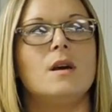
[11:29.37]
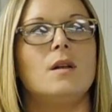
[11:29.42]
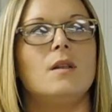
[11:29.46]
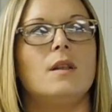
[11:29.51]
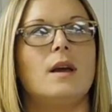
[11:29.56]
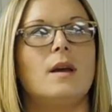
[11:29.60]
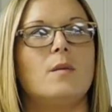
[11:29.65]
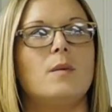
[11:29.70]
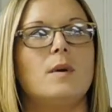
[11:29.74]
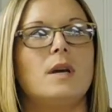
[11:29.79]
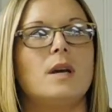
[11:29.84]

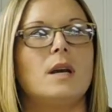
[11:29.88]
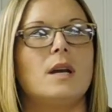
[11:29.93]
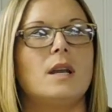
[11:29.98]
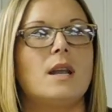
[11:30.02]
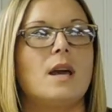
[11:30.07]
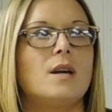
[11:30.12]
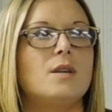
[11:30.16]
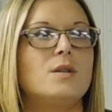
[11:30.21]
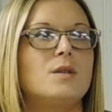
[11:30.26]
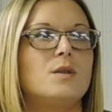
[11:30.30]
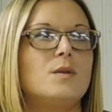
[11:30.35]
Like, we can
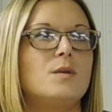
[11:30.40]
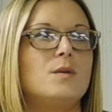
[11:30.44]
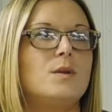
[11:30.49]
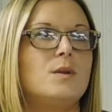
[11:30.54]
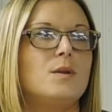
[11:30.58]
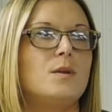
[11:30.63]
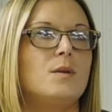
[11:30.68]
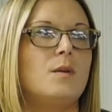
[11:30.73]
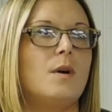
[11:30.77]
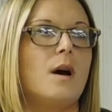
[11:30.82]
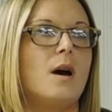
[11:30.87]
connect you
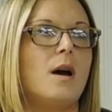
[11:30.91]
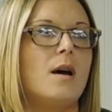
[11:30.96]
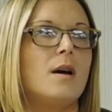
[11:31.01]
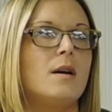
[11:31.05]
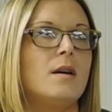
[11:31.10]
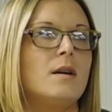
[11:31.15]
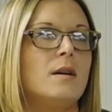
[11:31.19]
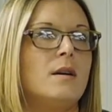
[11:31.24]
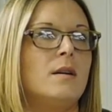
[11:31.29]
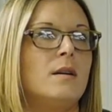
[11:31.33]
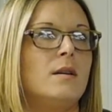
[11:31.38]
to
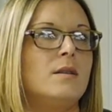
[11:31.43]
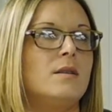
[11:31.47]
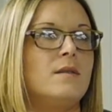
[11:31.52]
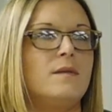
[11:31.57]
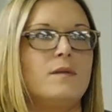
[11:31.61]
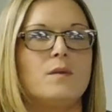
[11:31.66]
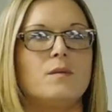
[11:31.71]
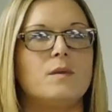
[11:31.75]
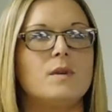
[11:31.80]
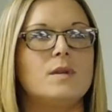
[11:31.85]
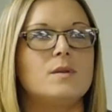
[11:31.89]
different